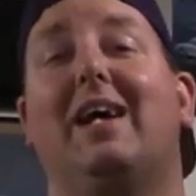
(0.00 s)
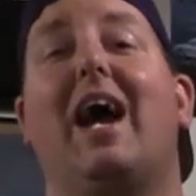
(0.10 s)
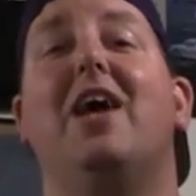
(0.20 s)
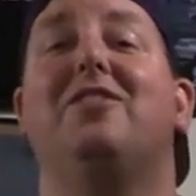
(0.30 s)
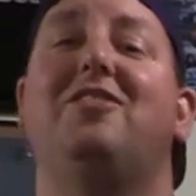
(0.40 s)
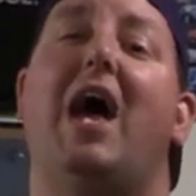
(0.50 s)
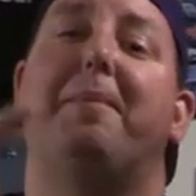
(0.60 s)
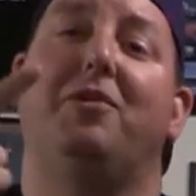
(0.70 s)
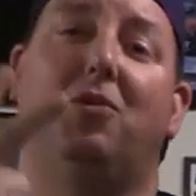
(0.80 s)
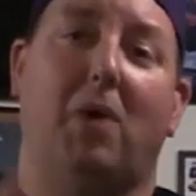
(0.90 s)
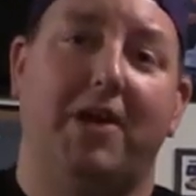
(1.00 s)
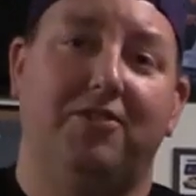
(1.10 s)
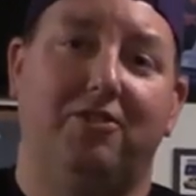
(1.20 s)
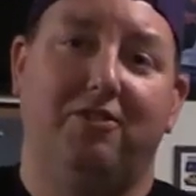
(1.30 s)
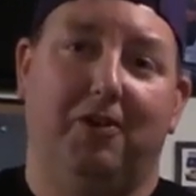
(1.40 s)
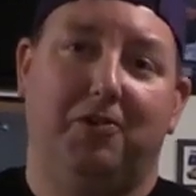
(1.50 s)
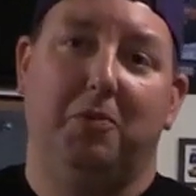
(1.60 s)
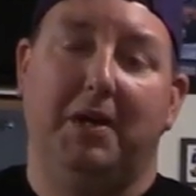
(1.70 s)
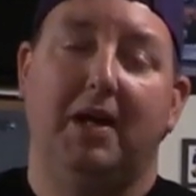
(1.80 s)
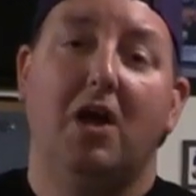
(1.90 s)
Guys, that's happened twice this year
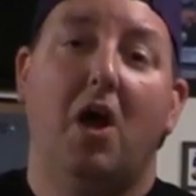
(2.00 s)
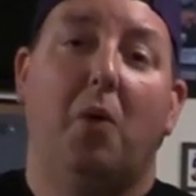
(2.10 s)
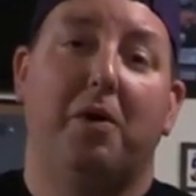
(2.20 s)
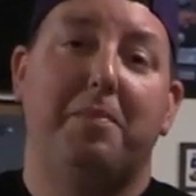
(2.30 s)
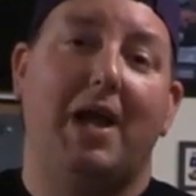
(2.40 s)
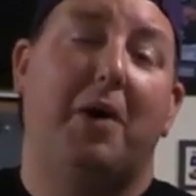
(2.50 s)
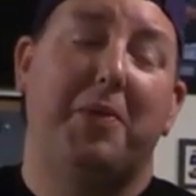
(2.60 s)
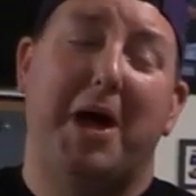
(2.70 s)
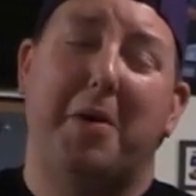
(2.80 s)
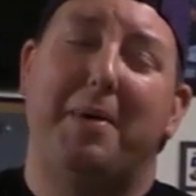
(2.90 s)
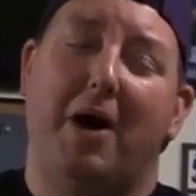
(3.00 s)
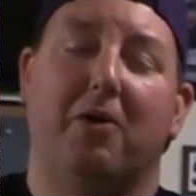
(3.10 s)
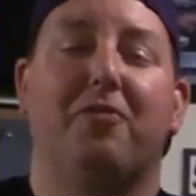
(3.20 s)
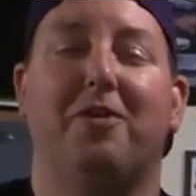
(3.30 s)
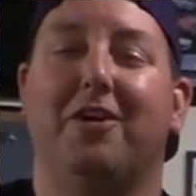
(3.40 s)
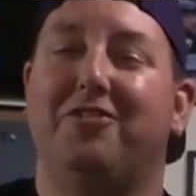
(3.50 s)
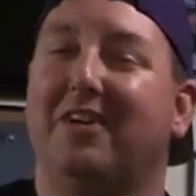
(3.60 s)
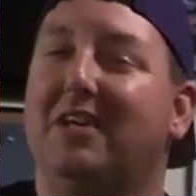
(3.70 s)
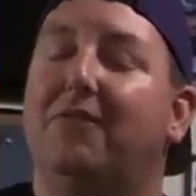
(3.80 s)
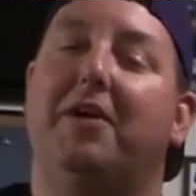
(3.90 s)
to me. We've been out without power for a
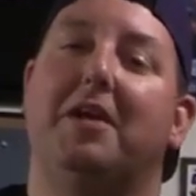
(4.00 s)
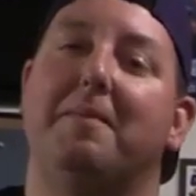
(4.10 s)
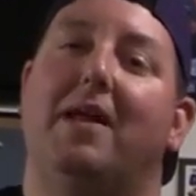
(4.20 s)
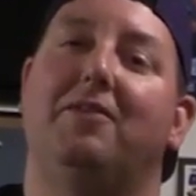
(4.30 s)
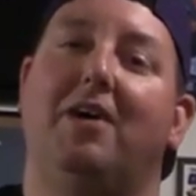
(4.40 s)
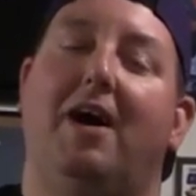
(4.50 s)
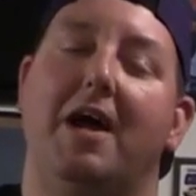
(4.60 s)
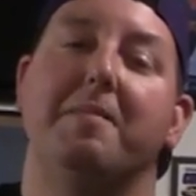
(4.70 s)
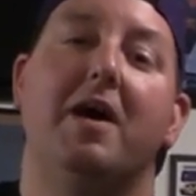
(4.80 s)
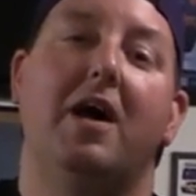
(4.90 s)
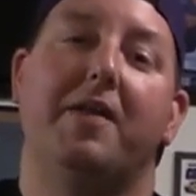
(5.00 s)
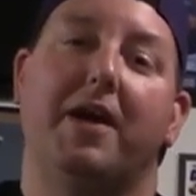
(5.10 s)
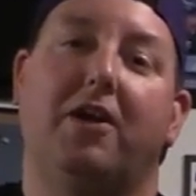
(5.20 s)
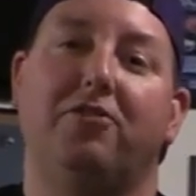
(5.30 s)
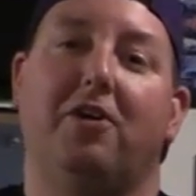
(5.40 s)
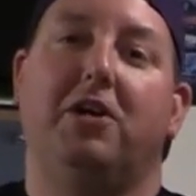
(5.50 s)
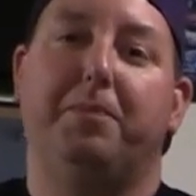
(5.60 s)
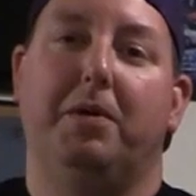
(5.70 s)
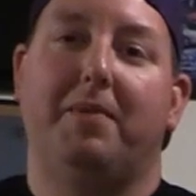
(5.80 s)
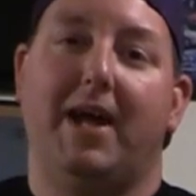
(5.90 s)
significant amount of time that could start
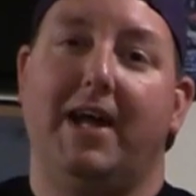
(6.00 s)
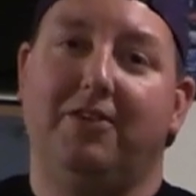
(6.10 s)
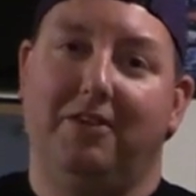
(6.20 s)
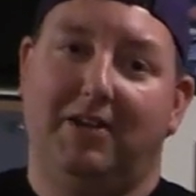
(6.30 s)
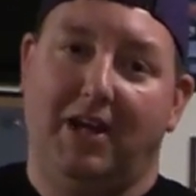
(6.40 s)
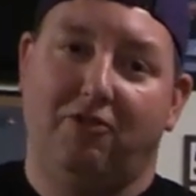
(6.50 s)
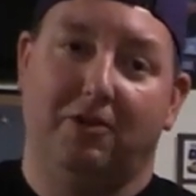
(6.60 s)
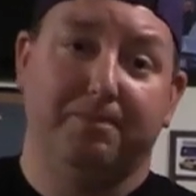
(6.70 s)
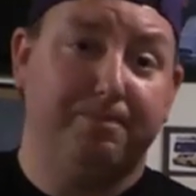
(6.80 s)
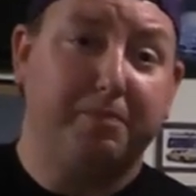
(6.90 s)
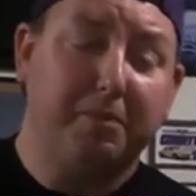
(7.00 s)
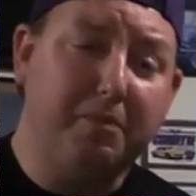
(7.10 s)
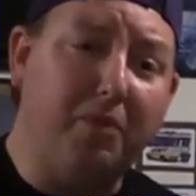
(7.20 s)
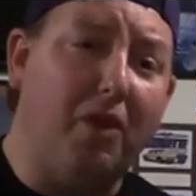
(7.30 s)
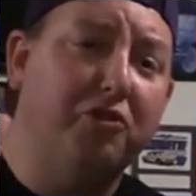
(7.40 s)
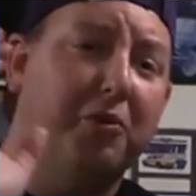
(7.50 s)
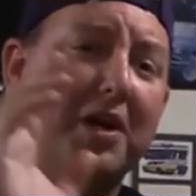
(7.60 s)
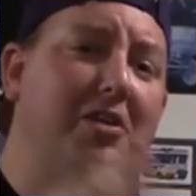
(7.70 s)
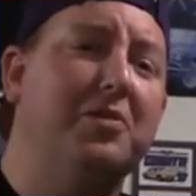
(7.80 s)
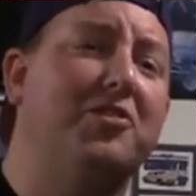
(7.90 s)
to put my eggs in danger. So we're
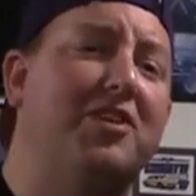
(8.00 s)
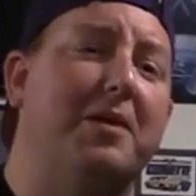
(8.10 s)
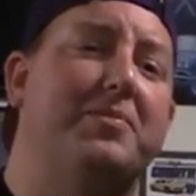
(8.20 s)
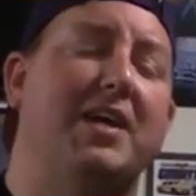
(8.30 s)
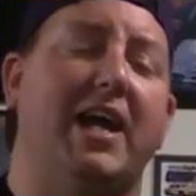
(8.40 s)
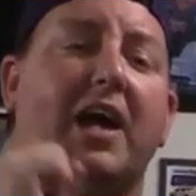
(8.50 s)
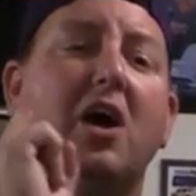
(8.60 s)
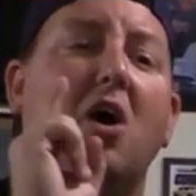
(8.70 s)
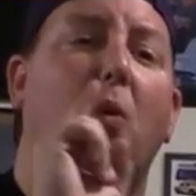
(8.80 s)
gonna do the same thing.